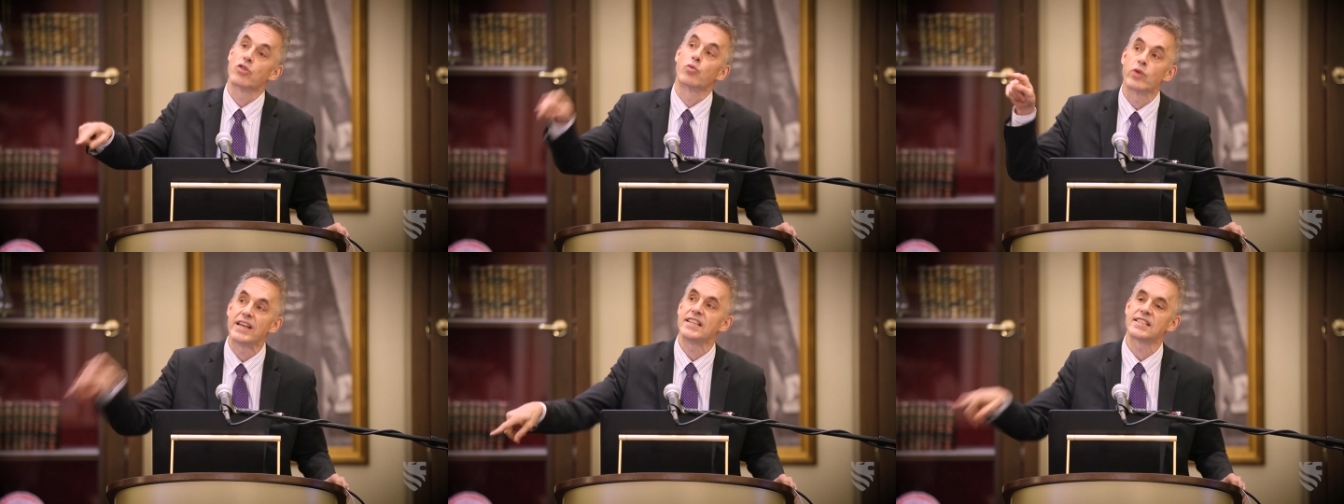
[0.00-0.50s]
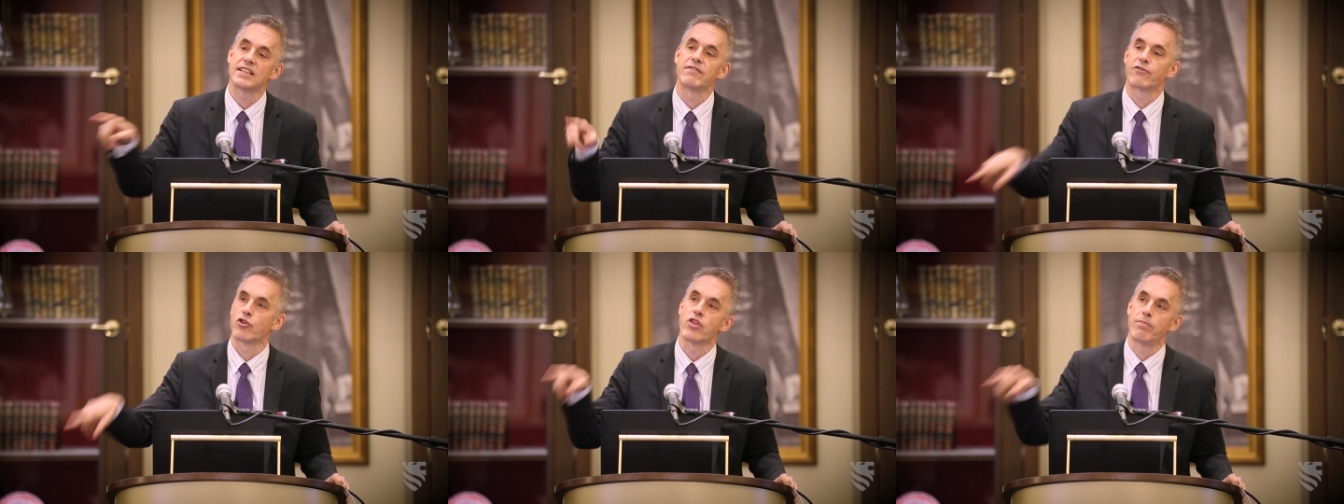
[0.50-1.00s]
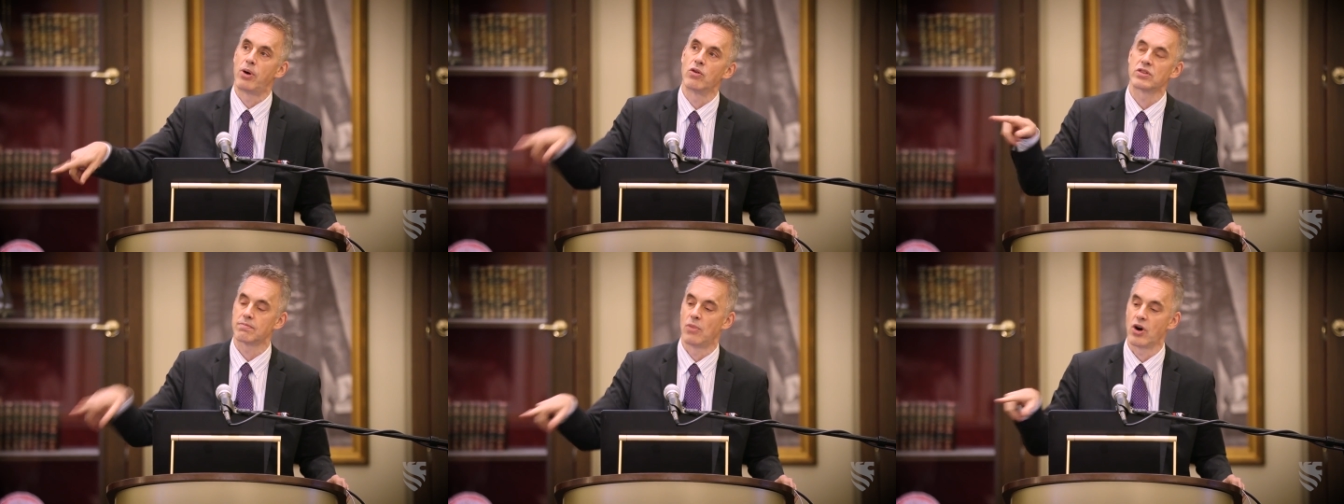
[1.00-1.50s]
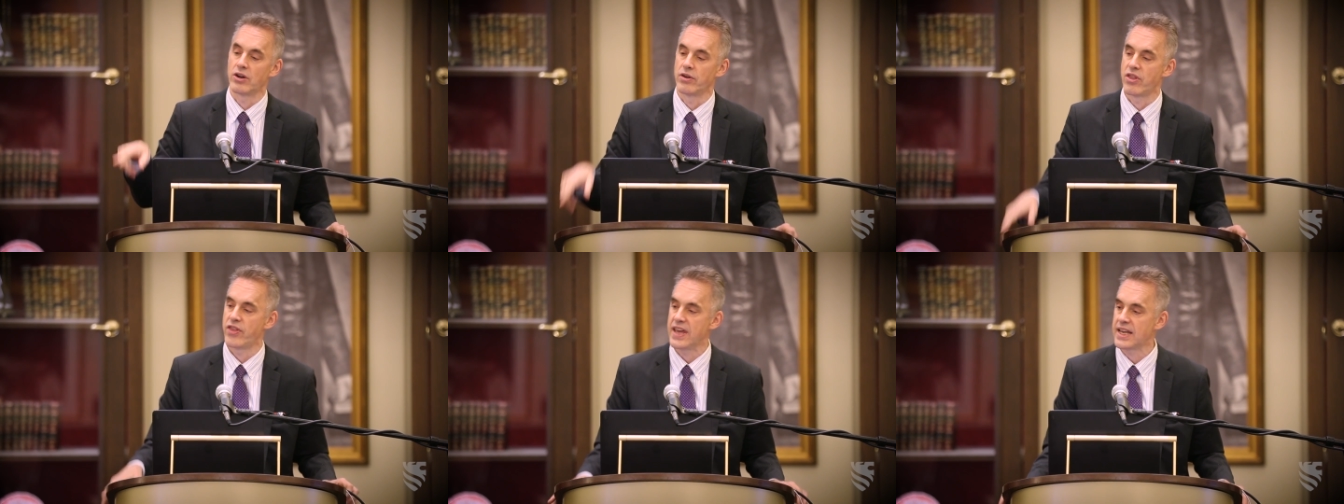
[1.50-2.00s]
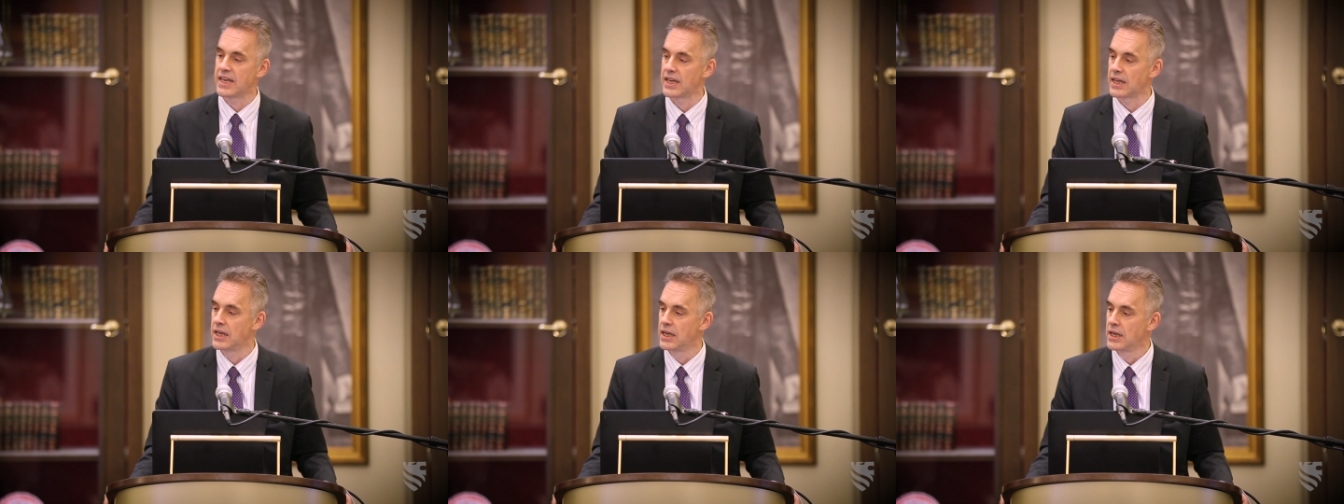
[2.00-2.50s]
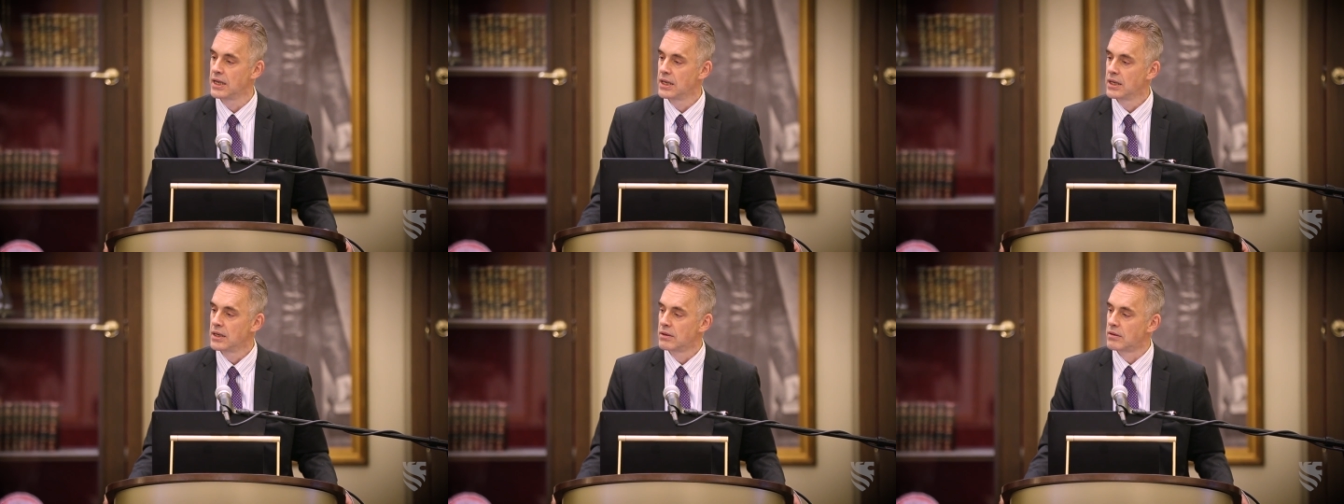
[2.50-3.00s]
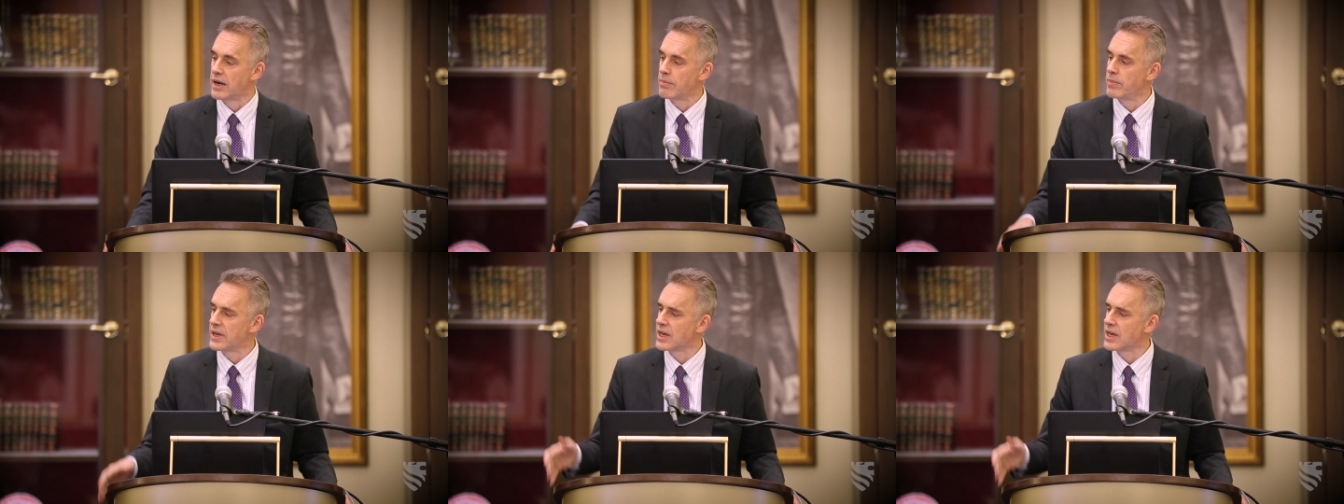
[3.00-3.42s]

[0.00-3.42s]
the reason for the postmodern thinking, right?